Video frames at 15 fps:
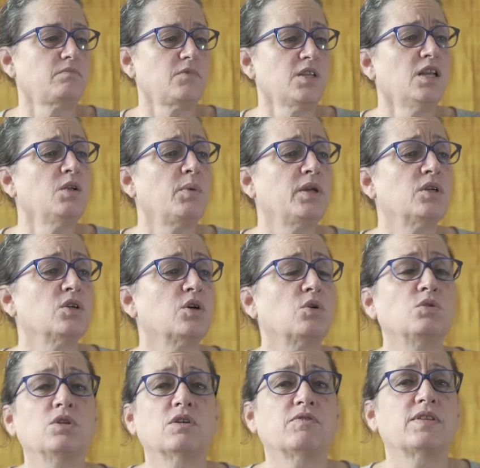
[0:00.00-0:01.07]
anyway, you can go
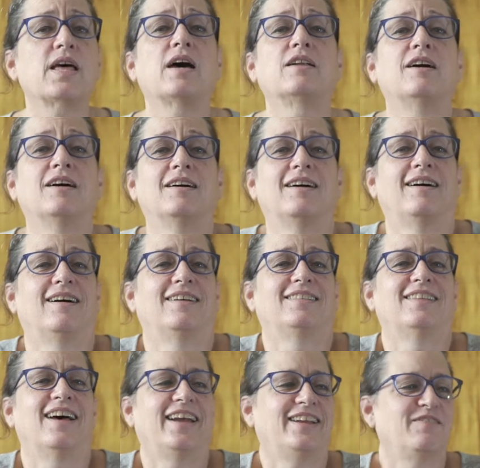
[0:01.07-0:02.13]
look for that
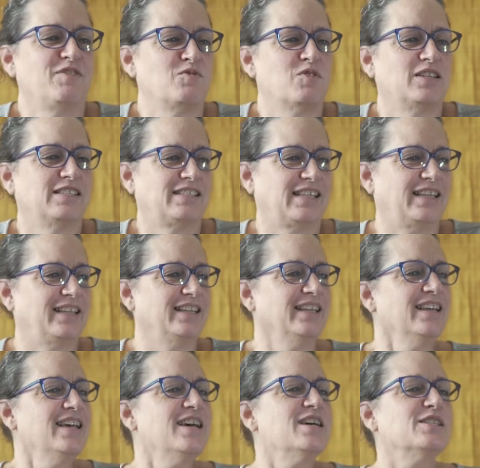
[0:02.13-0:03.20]
online if you want to see it.
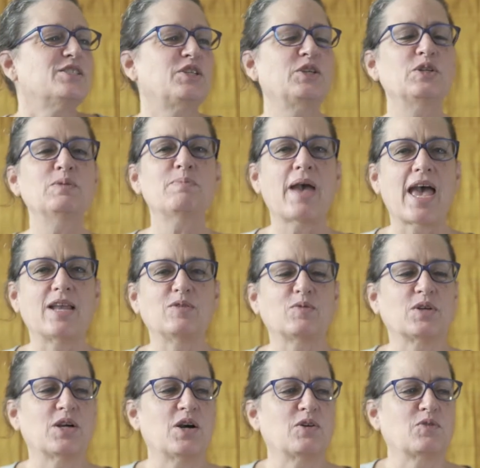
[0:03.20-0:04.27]
2 men
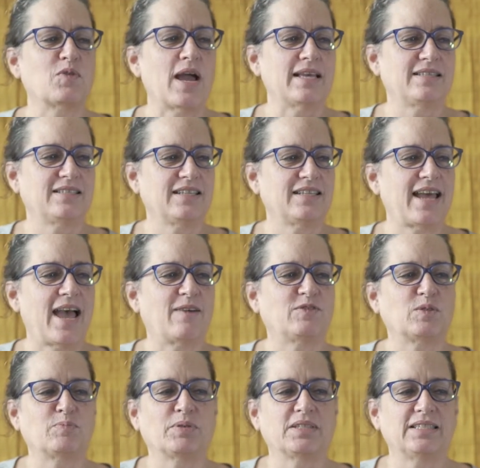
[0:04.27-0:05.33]
were arrested
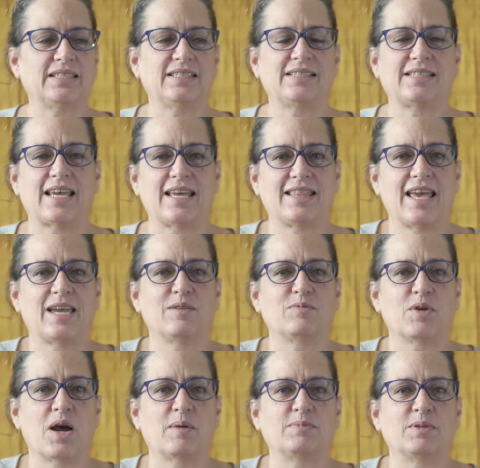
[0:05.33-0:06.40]
after police say they
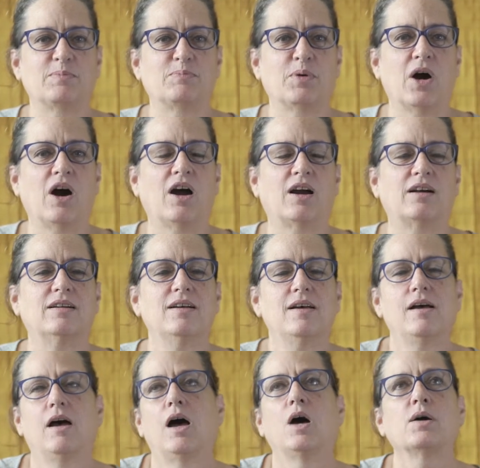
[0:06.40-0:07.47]
robbed a bar.
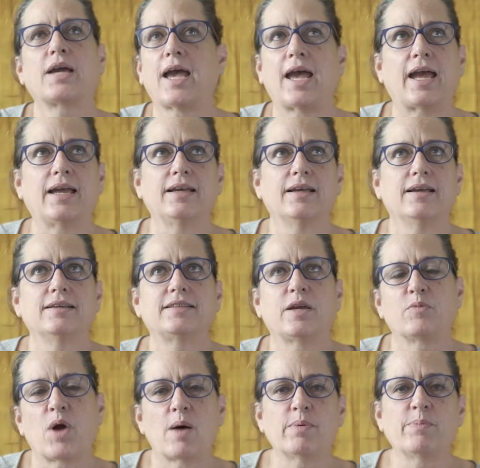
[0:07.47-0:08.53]
Okay, they
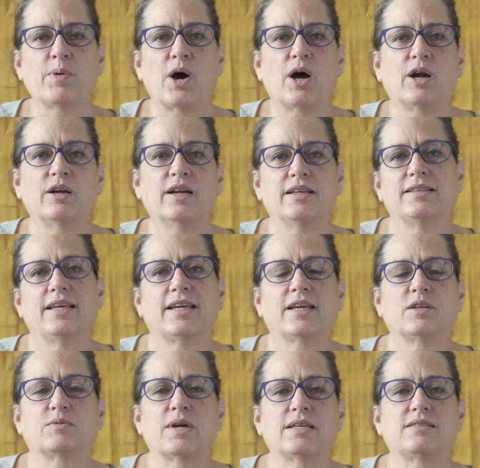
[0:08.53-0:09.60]
rob a bar and they
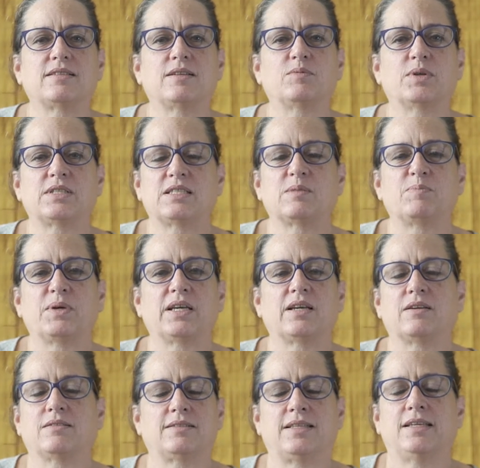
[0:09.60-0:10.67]
get arrested. What's the big
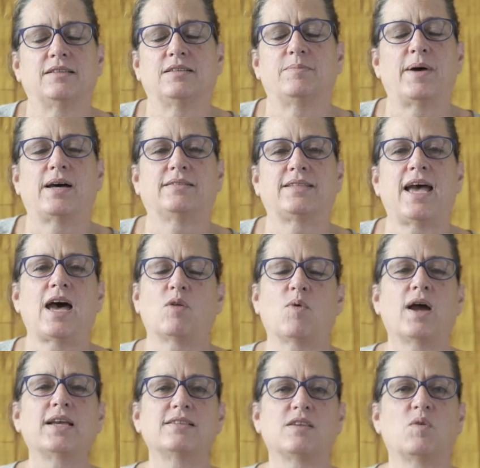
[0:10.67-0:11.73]
deal about that?
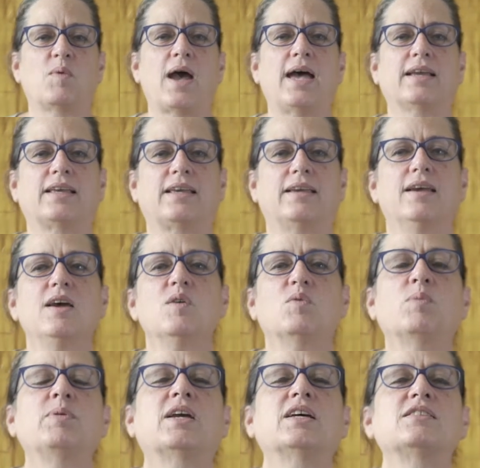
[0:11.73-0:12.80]
Why is it wacky?
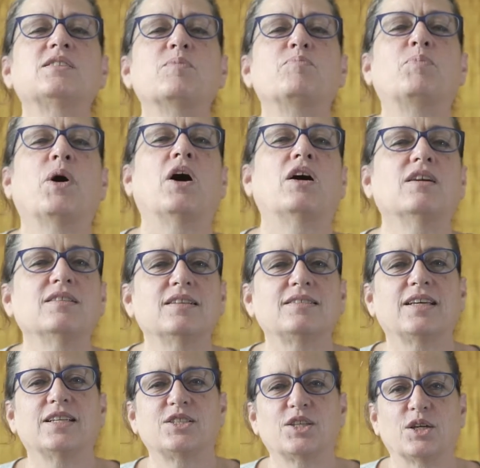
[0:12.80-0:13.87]
Well, because the bar that
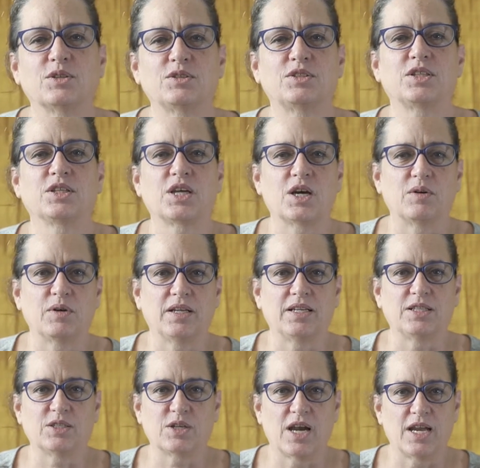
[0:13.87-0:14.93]
they chose to go in
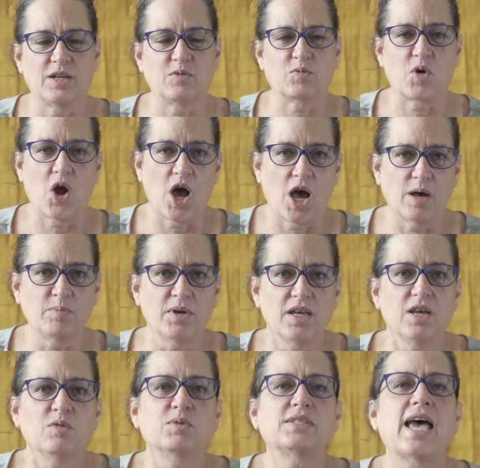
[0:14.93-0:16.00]
and try and rob
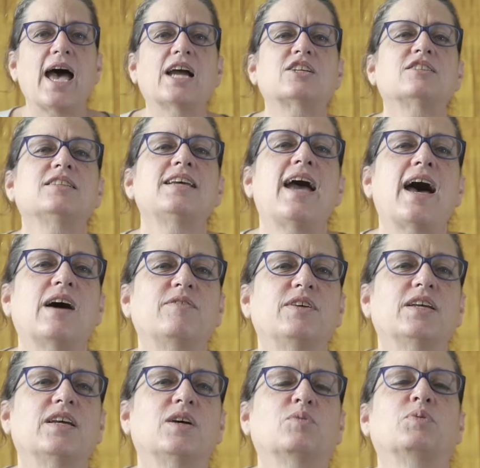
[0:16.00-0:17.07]
was actually
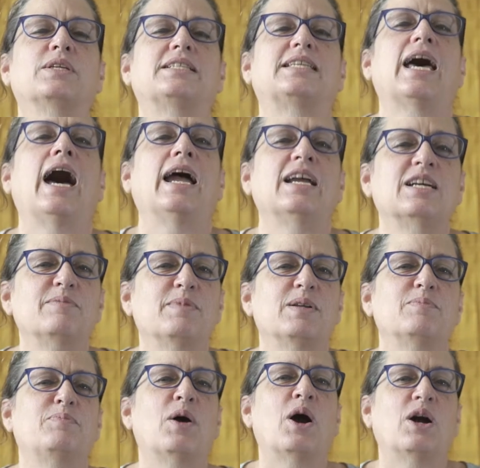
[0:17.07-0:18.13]
having a
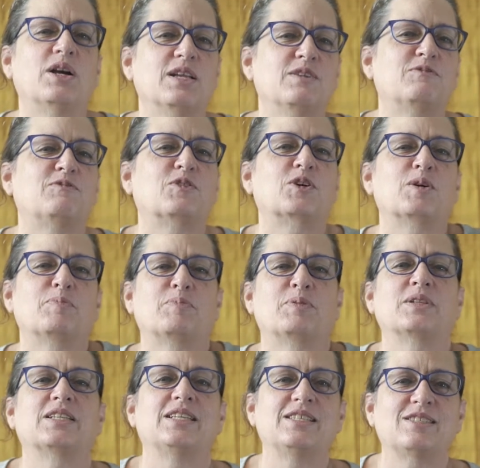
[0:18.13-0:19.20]
retirement party for a
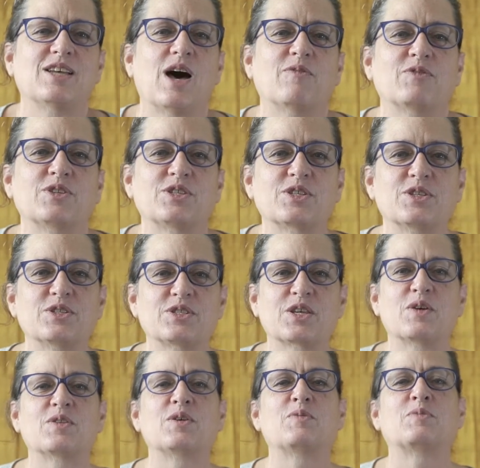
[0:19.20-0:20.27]
police officer,
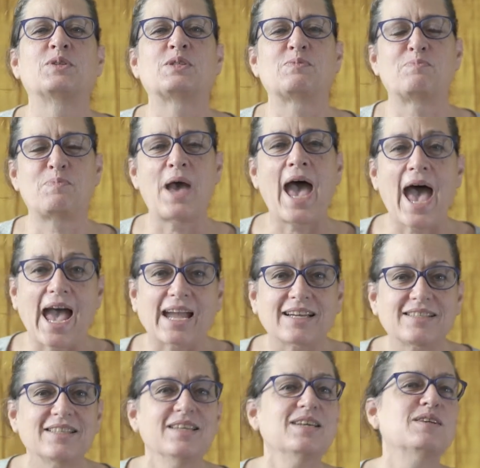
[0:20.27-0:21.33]
so that it was packed